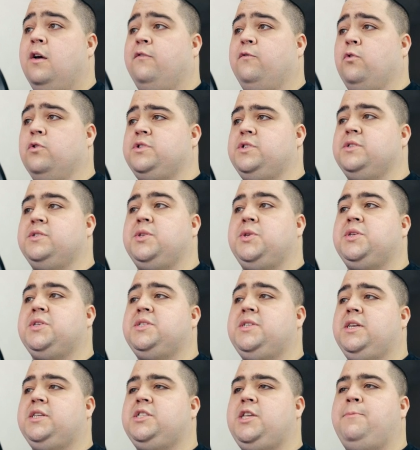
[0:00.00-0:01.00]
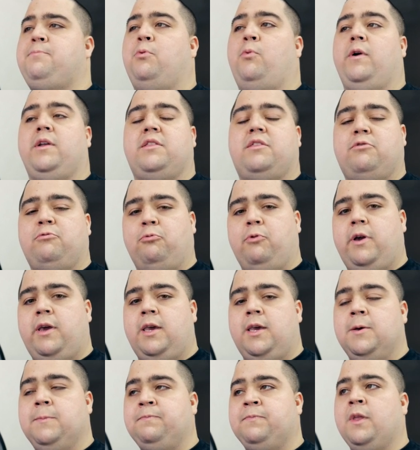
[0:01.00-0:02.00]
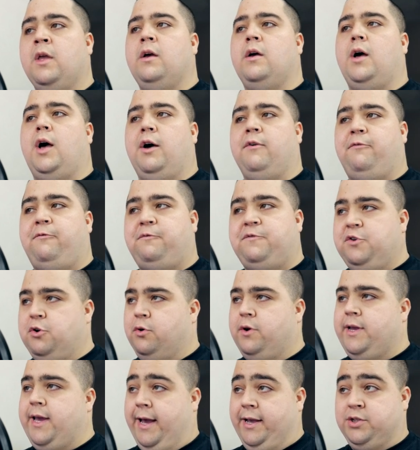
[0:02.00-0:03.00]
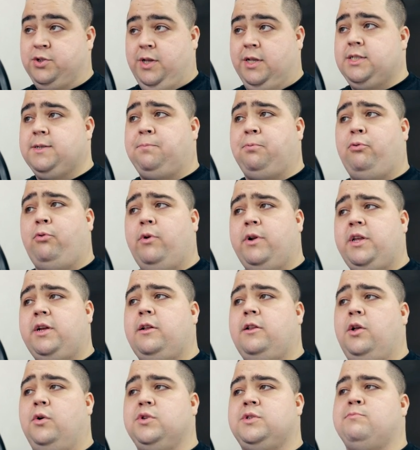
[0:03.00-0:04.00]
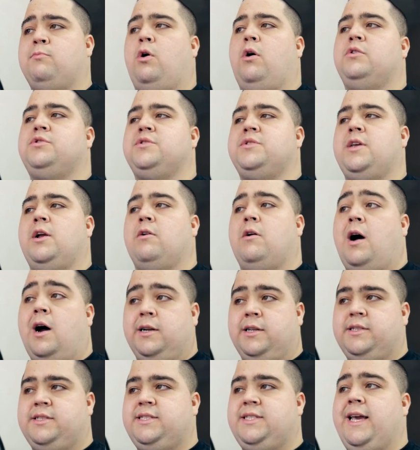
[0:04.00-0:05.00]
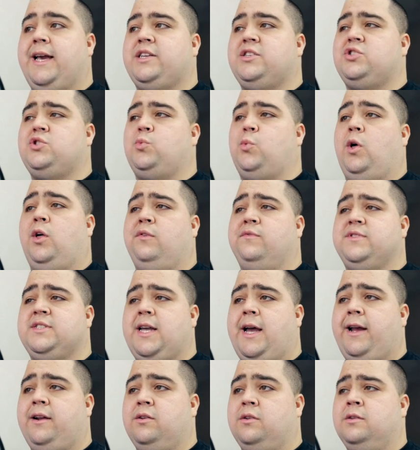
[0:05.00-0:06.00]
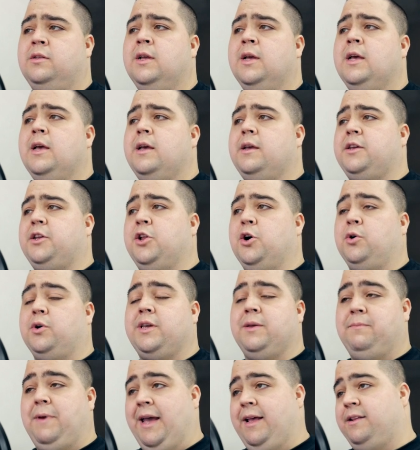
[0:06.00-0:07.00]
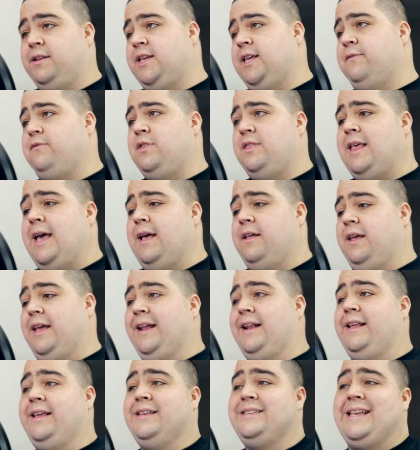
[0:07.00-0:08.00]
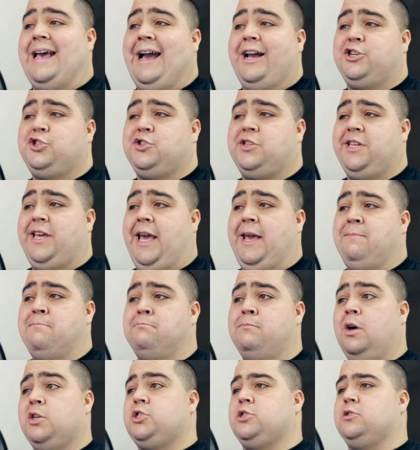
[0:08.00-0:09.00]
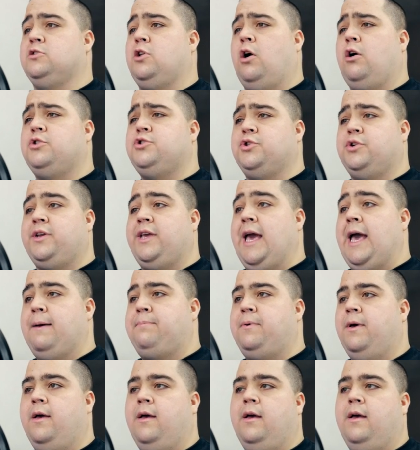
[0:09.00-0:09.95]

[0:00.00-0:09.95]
versus the 60.3 of Fury X. So that's a pretty close margin there on a DX12 title, you know, and given that it is actually a much larger gap